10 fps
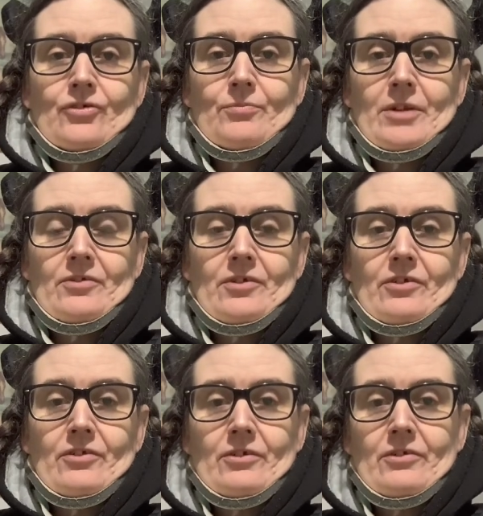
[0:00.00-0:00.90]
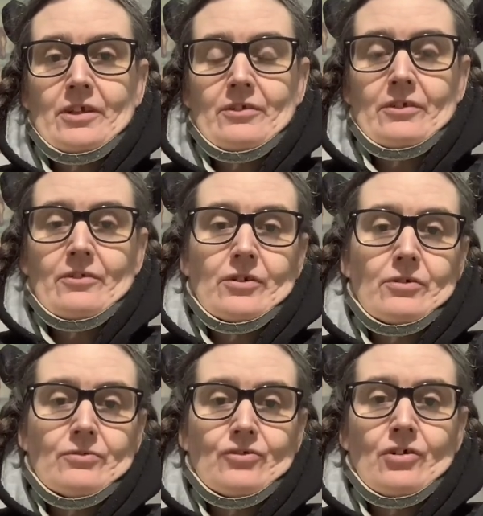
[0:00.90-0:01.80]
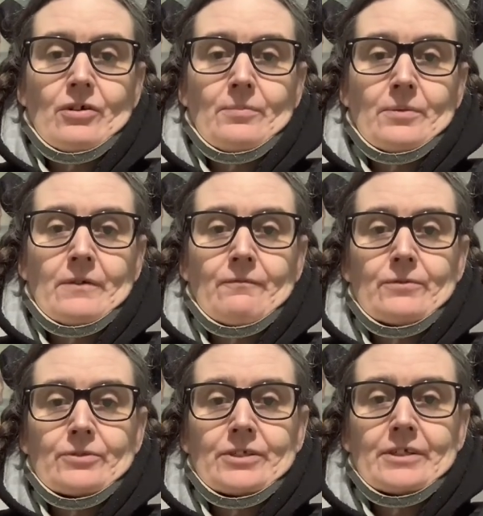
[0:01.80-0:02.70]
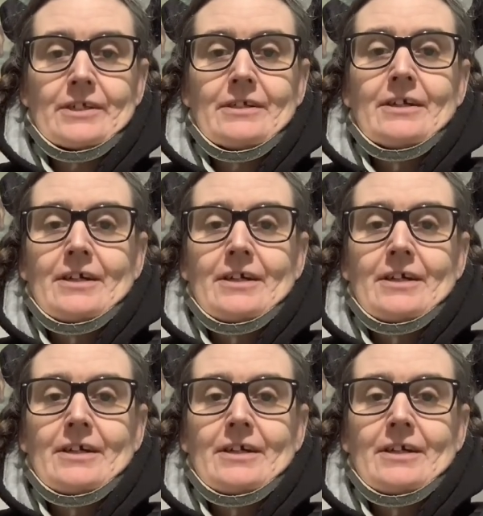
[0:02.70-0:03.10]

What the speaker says: my gymnastic side of things as a child, but unfortunately,